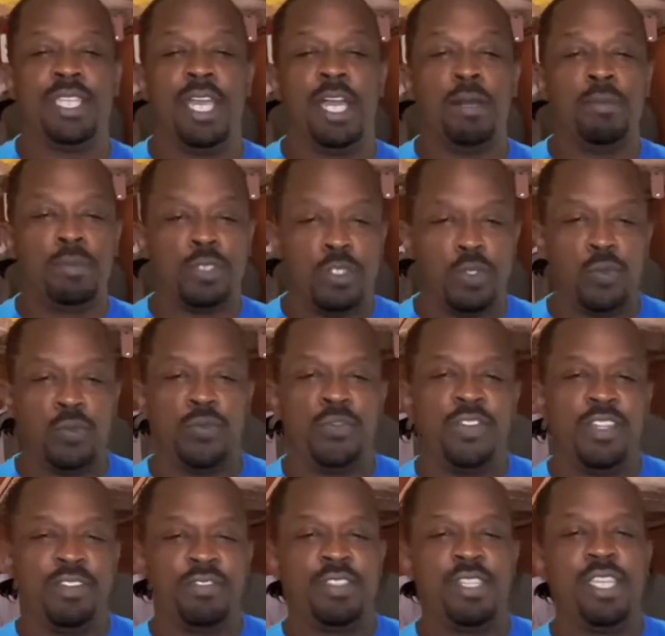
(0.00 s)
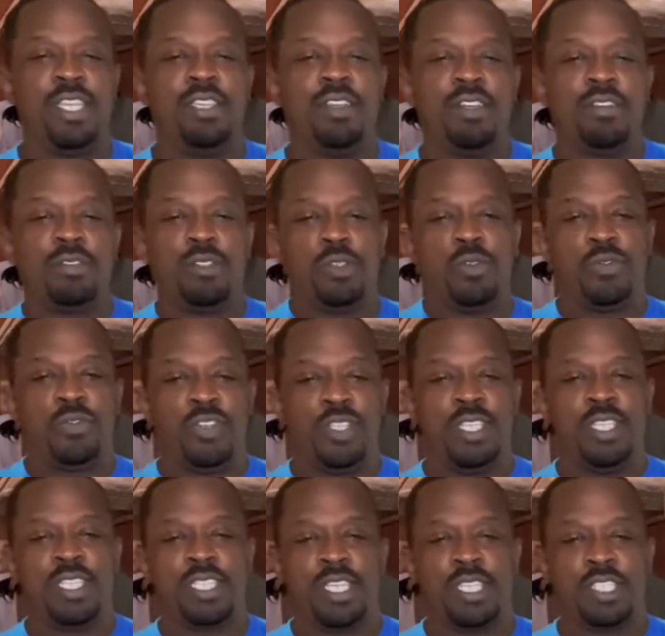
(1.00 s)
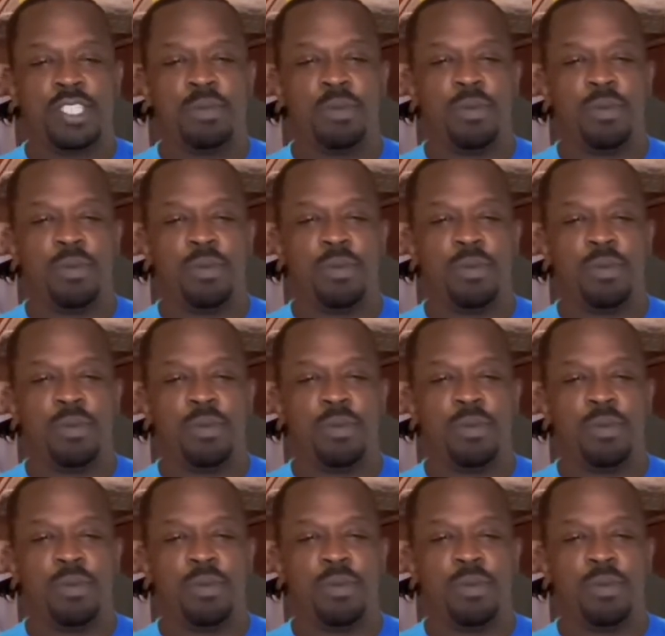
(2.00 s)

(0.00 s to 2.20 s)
I'm 250 of 250's Custom